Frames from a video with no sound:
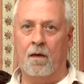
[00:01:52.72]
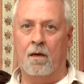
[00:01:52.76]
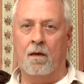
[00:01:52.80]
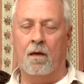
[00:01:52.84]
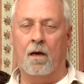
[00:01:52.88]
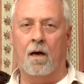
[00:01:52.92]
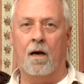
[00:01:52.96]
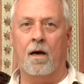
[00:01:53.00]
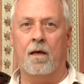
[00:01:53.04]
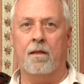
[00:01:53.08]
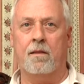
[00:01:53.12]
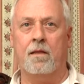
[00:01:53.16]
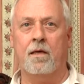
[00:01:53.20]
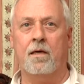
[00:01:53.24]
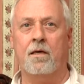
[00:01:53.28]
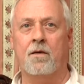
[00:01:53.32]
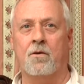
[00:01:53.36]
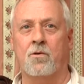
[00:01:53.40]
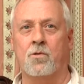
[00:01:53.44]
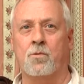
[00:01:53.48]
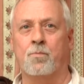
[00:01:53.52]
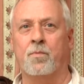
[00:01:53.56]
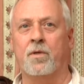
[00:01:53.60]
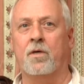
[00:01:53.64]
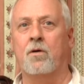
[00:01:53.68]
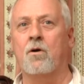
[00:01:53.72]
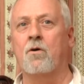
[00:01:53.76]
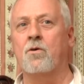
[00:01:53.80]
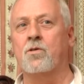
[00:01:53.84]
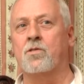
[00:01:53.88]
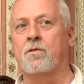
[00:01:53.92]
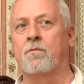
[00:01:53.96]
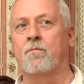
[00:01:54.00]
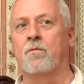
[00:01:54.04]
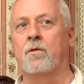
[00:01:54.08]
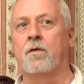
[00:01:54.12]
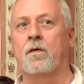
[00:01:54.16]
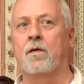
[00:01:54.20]
I think it was because
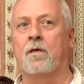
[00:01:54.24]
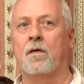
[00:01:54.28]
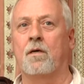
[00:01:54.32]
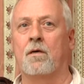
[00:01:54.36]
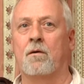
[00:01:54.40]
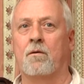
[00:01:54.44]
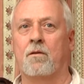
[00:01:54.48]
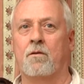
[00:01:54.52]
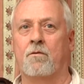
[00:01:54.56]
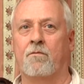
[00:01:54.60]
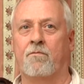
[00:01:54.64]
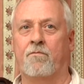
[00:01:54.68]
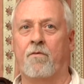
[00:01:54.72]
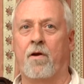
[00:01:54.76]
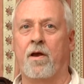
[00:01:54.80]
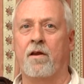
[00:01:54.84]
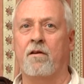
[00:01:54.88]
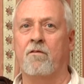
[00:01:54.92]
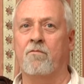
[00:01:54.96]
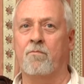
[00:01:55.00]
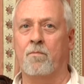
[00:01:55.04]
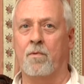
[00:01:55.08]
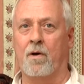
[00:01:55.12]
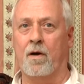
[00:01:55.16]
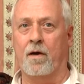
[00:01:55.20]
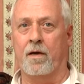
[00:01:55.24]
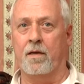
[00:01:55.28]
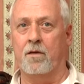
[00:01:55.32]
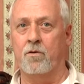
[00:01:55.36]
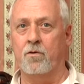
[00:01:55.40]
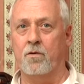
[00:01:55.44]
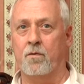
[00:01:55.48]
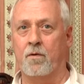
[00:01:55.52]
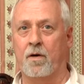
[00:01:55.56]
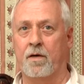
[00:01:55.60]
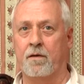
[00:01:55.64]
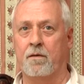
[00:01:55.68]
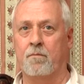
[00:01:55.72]
of the friend of mine
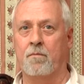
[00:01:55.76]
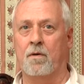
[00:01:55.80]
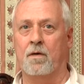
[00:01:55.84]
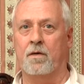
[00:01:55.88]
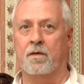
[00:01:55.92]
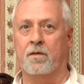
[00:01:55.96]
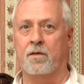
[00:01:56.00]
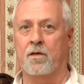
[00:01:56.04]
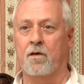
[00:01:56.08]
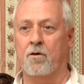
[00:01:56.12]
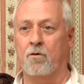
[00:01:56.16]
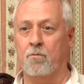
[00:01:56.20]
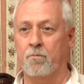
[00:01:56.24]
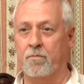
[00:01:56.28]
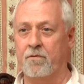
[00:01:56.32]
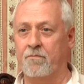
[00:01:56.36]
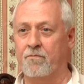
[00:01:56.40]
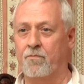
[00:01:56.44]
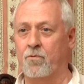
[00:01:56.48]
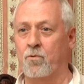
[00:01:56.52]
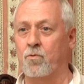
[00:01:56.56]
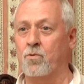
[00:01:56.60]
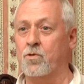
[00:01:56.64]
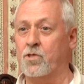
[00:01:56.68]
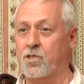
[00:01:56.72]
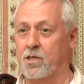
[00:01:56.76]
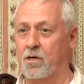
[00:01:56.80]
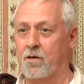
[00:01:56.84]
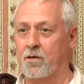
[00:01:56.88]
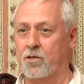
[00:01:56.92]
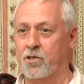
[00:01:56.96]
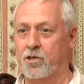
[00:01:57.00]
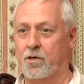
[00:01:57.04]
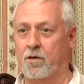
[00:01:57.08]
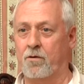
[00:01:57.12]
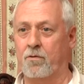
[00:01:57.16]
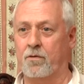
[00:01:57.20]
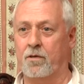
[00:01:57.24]
who I'd known before Sahaja
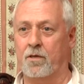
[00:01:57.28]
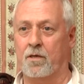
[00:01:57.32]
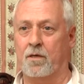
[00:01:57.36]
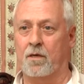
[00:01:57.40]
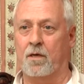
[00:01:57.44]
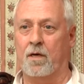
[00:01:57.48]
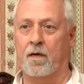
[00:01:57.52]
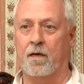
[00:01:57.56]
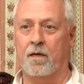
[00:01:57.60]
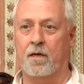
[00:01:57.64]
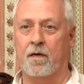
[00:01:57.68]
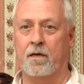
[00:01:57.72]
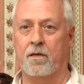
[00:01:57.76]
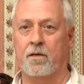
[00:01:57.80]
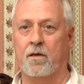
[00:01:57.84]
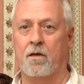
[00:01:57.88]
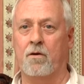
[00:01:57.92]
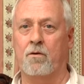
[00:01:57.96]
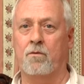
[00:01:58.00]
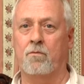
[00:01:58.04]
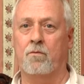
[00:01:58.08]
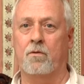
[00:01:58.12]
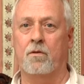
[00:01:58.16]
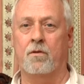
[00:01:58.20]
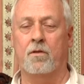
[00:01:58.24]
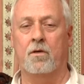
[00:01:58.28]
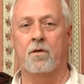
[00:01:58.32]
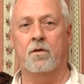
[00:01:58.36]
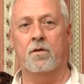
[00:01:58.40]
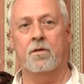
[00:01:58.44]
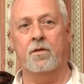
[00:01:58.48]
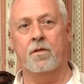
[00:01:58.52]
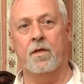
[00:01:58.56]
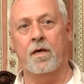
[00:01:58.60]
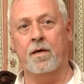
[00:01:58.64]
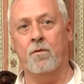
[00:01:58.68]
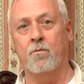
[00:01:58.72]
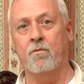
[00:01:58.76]
Yoga, and I'd known that
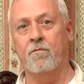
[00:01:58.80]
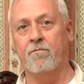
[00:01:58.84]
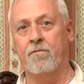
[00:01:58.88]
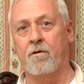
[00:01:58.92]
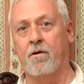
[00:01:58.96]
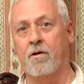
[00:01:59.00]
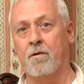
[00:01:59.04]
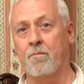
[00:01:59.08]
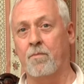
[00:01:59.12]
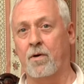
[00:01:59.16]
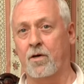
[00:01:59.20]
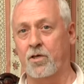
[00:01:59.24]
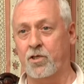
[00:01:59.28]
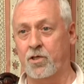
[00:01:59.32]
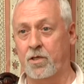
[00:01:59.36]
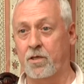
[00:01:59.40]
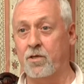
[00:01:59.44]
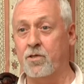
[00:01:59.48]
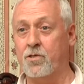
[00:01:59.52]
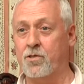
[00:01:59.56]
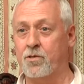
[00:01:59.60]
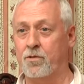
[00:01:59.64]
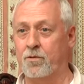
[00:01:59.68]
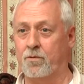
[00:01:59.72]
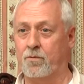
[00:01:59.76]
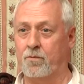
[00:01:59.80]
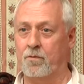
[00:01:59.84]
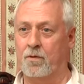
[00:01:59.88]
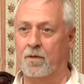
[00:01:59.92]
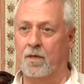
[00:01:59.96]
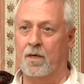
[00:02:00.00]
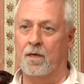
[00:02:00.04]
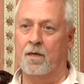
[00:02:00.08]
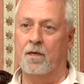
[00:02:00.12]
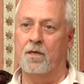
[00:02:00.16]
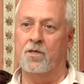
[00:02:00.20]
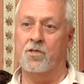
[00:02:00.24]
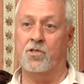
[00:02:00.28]
they were very much into
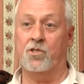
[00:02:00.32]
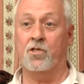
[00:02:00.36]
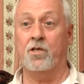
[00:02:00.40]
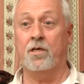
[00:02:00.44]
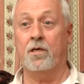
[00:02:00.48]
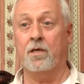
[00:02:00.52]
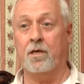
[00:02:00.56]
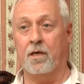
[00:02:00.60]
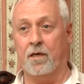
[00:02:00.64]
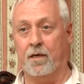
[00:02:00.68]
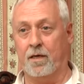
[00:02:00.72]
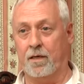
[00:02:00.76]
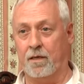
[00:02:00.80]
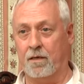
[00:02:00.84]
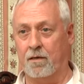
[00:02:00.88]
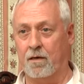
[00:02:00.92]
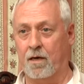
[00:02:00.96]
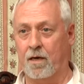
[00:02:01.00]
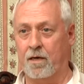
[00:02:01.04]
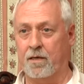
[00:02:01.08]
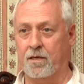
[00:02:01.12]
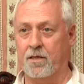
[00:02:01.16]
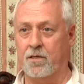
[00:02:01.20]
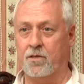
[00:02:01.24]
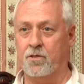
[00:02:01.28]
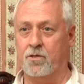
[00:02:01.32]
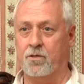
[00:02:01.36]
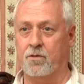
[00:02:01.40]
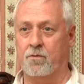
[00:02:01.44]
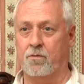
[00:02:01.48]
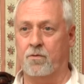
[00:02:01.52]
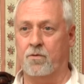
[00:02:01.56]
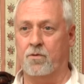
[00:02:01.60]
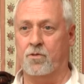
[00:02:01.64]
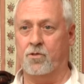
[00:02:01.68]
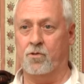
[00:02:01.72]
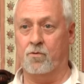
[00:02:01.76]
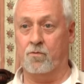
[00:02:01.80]
seeking and into
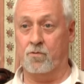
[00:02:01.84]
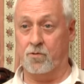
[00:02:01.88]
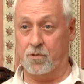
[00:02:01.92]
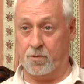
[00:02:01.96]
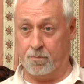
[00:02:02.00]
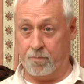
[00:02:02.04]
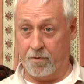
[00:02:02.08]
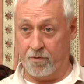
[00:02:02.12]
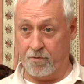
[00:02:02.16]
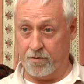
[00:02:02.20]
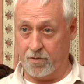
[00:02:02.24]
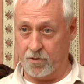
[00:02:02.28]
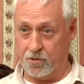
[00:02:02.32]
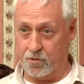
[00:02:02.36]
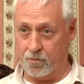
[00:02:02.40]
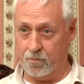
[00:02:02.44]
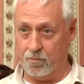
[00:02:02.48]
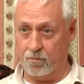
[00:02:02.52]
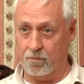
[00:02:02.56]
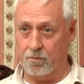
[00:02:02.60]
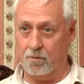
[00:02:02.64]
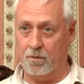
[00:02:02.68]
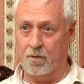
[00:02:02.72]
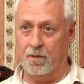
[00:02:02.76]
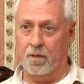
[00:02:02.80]
the sort of spiritual